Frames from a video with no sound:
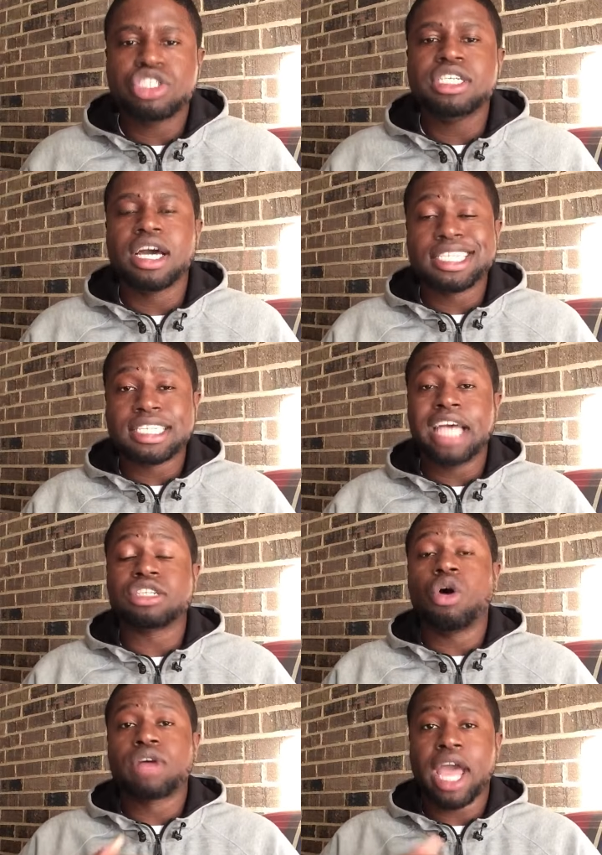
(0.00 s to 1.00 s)
she understands,
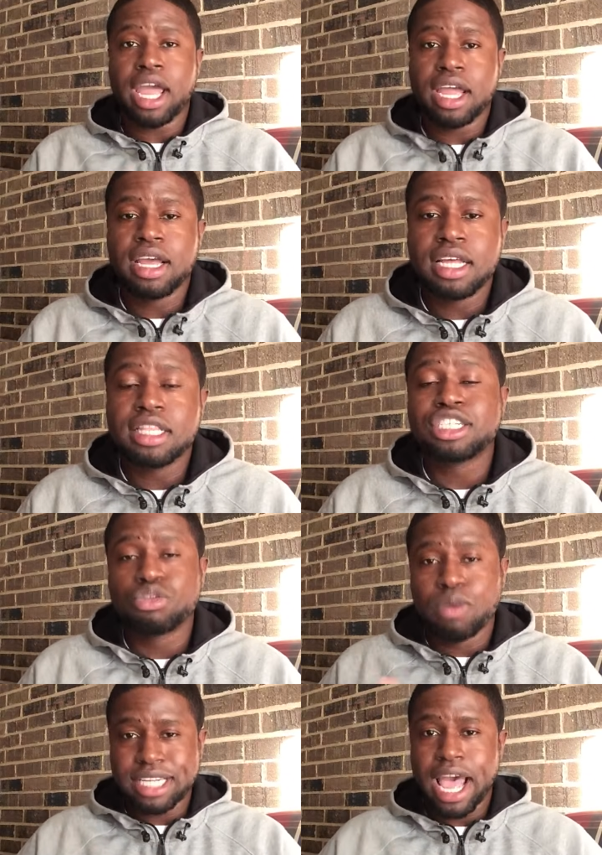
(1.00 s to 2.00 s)
okay, this is
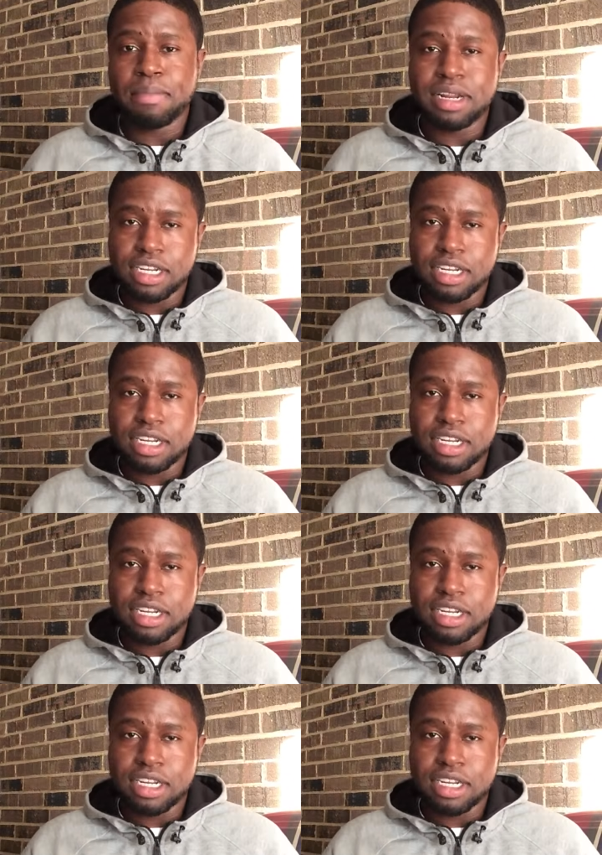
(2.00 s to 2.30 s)
what's happening.